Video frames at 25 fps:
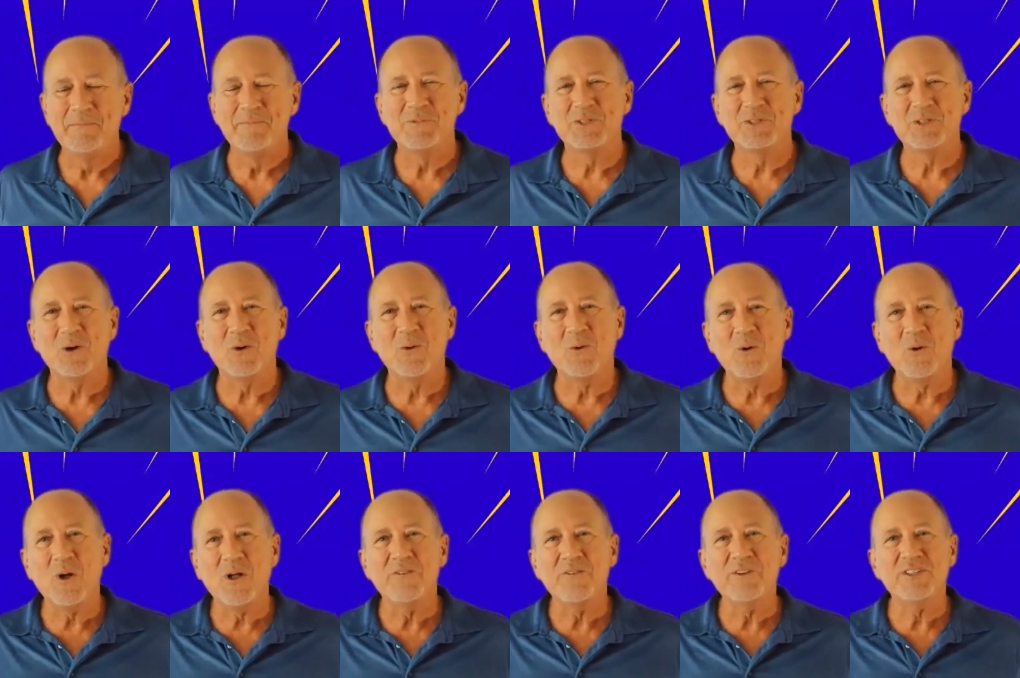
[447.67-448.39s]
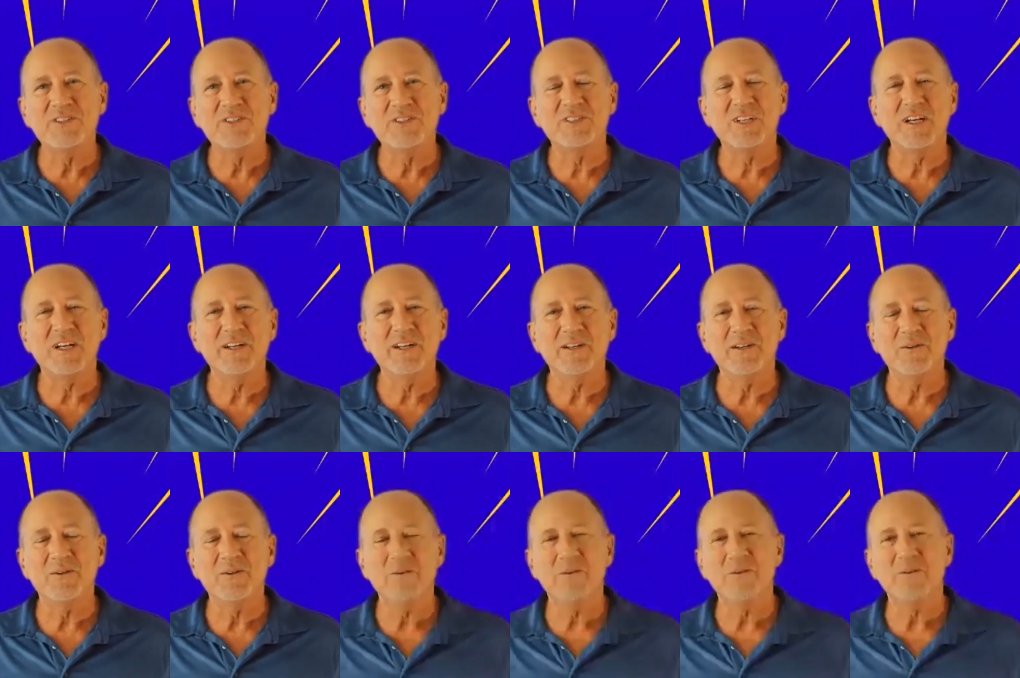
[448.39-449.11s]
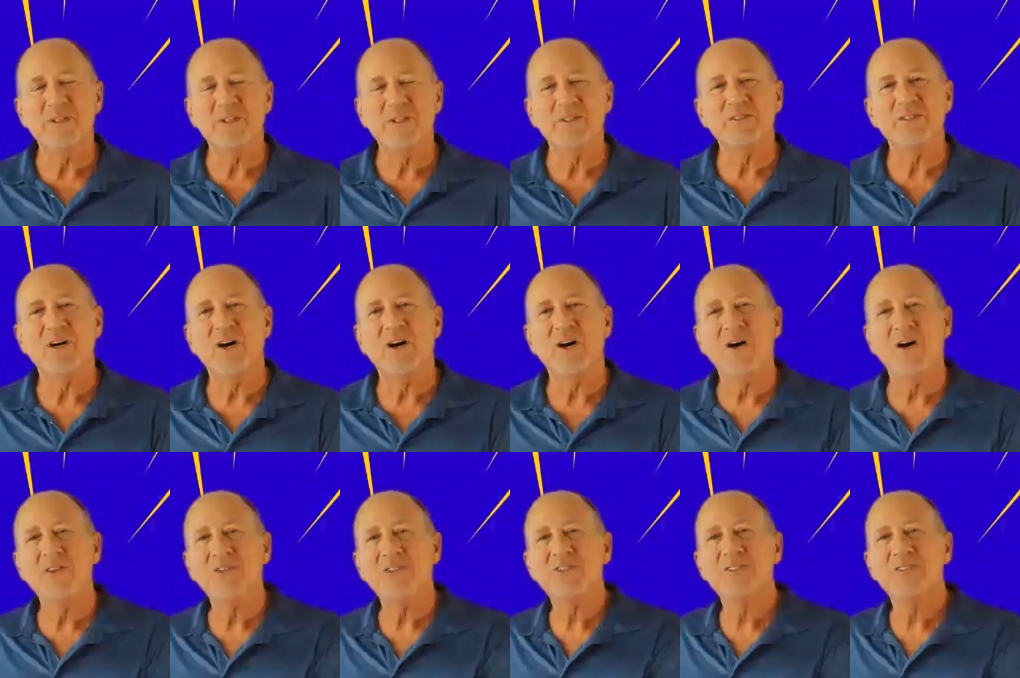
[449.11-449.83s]
So all of a sudden, this
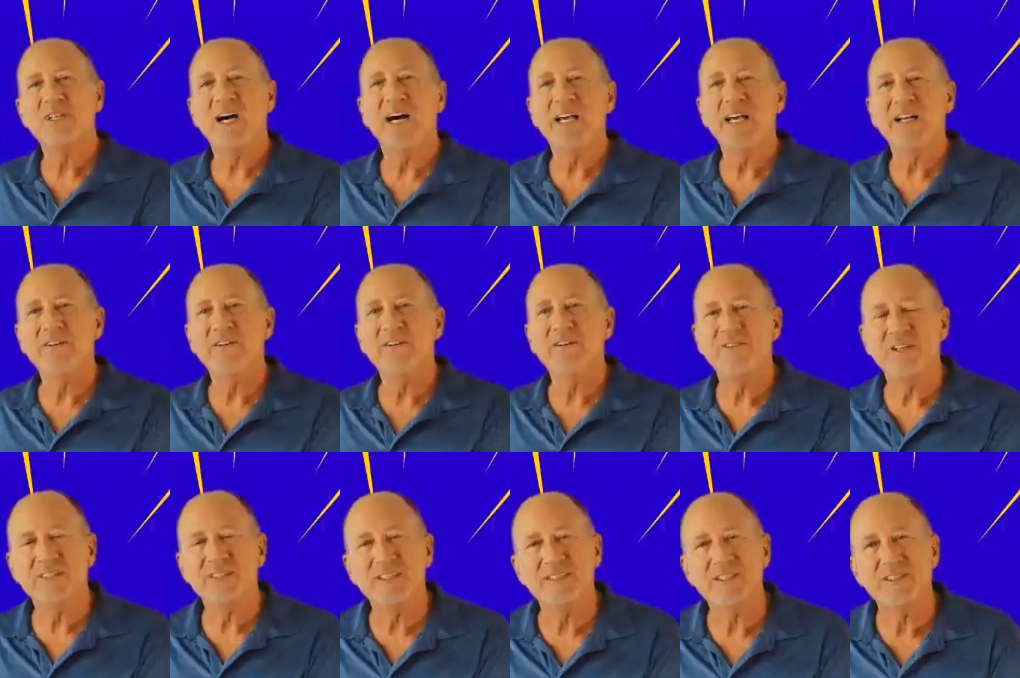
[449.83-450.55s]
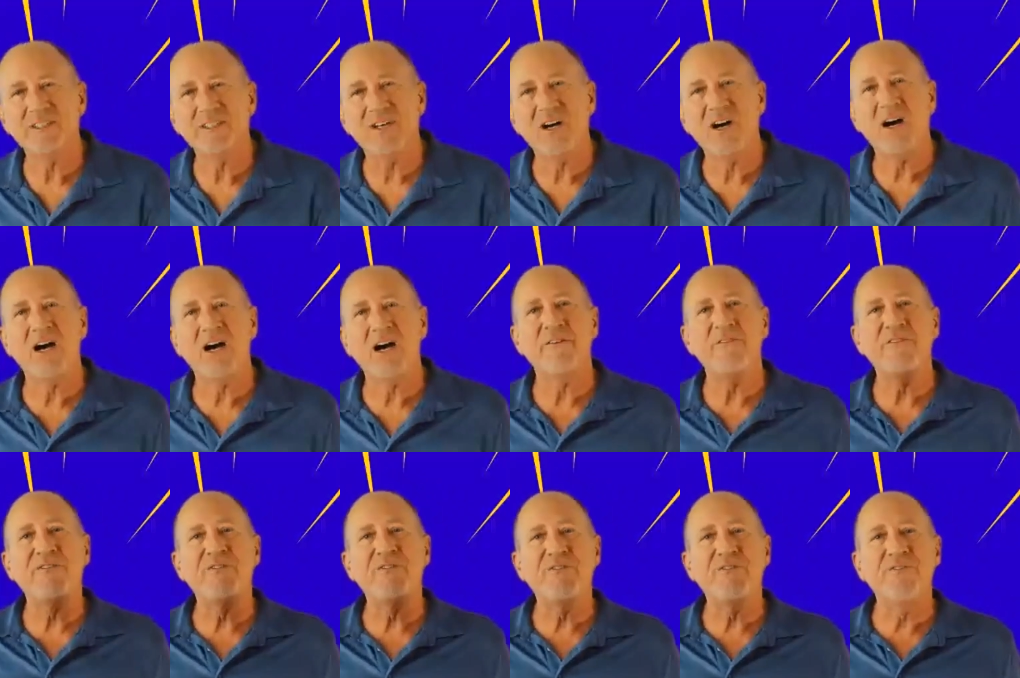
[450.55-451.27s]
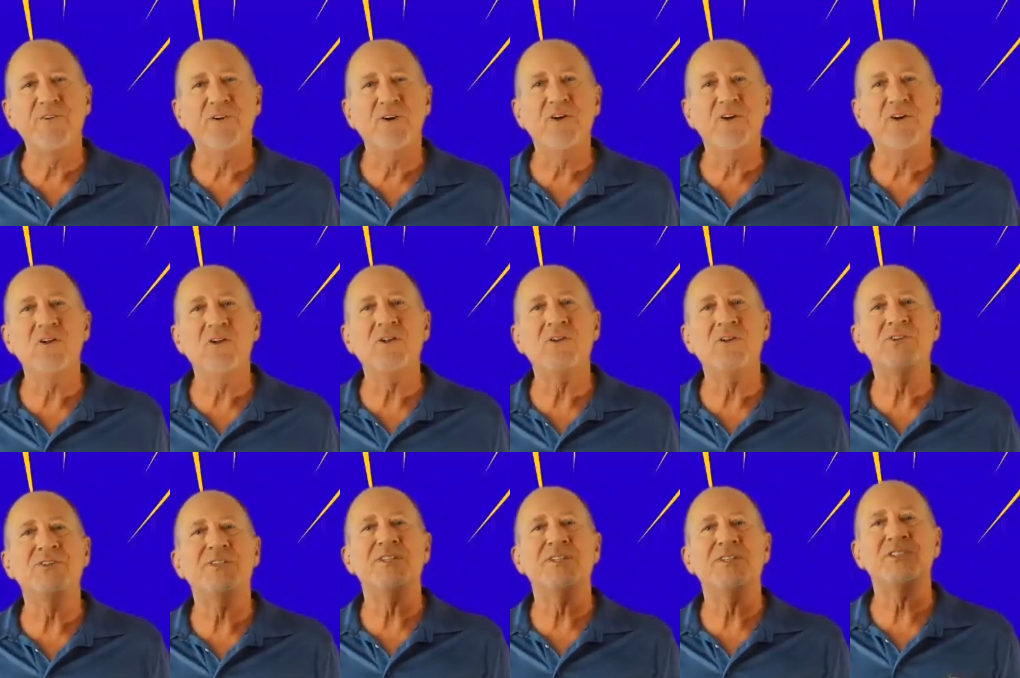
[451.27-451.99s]
other side of us is on
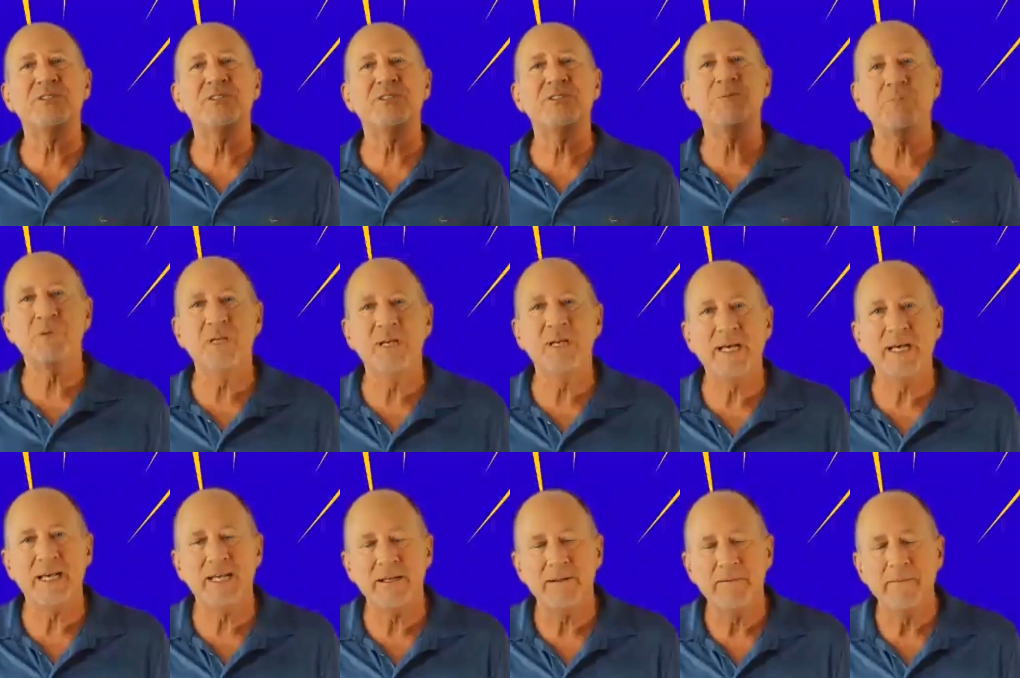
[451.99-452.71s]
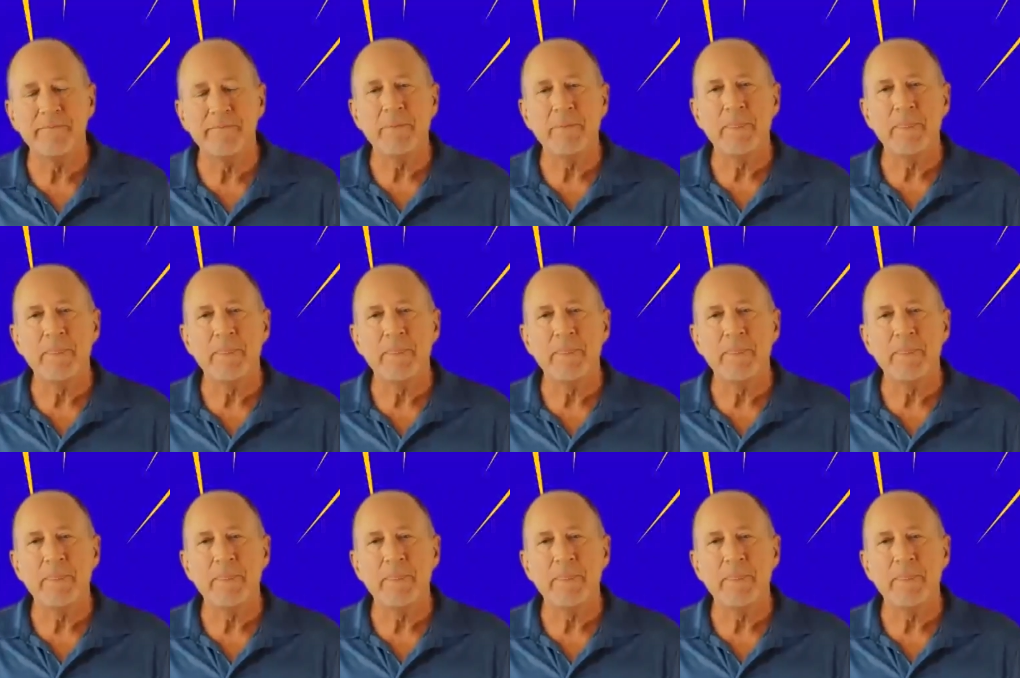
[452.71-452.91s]
full display.